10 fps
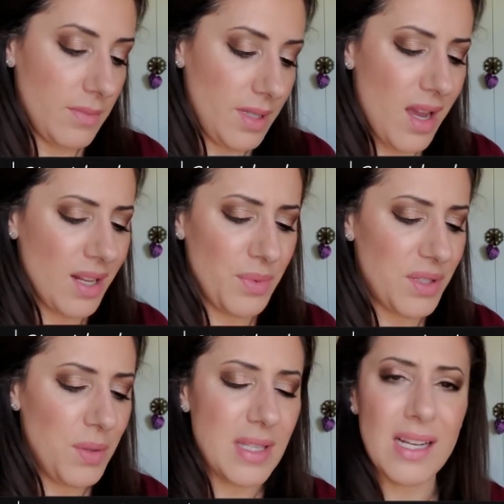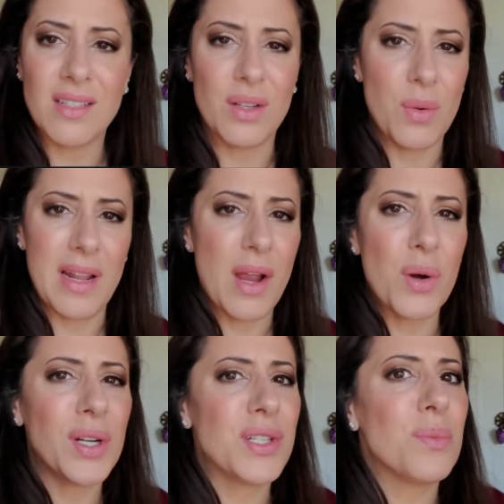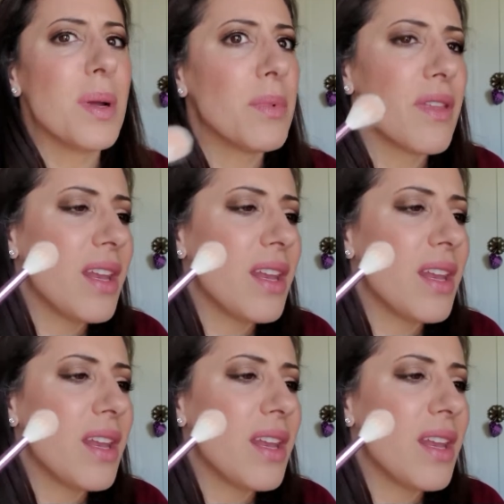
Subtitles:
God, it was 2 seconds ago and I already don't remember the